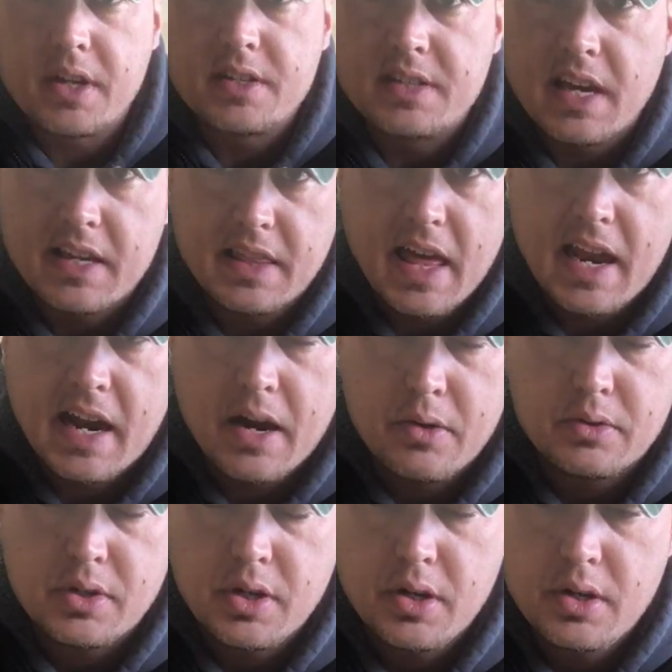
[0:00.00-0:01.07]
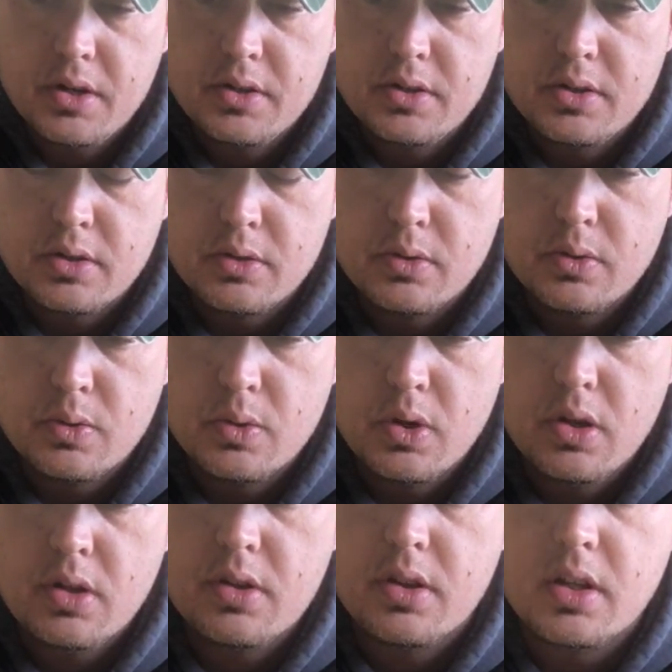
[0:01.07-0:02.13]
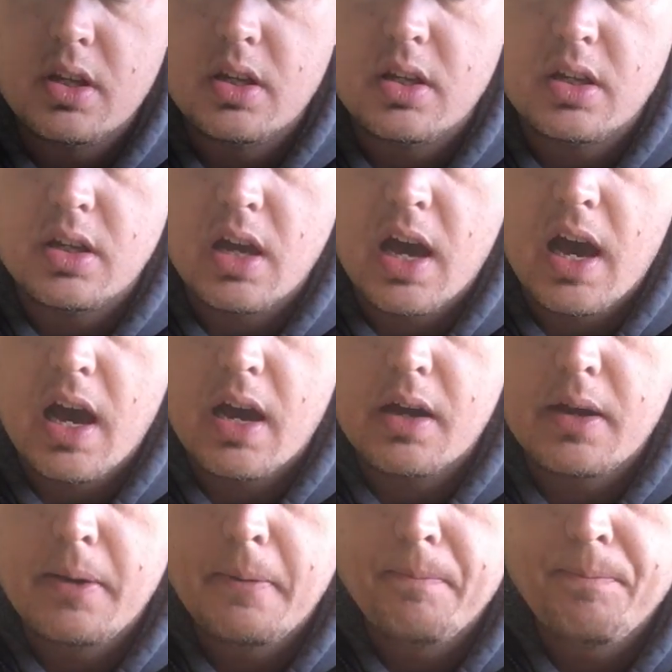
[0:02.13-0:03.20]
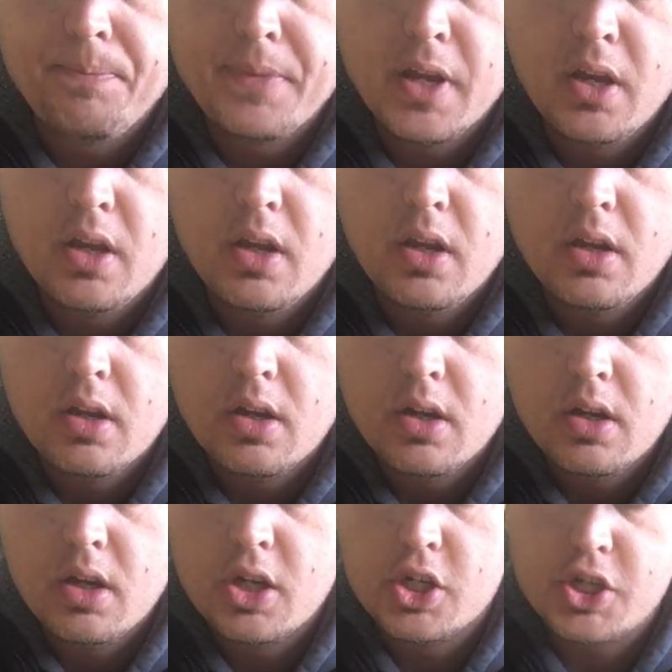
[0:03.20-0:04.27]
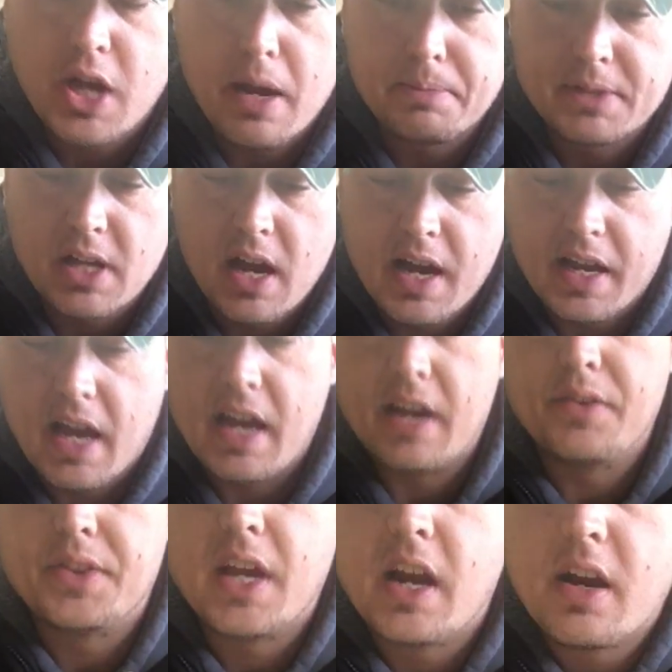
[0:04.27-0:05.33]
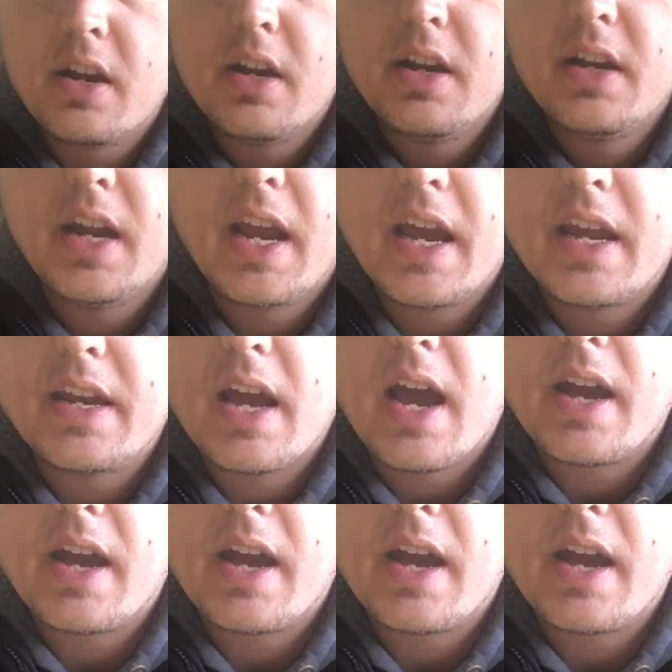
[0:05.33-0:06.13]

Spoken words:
gonna take that out to the sharp saw I got out there and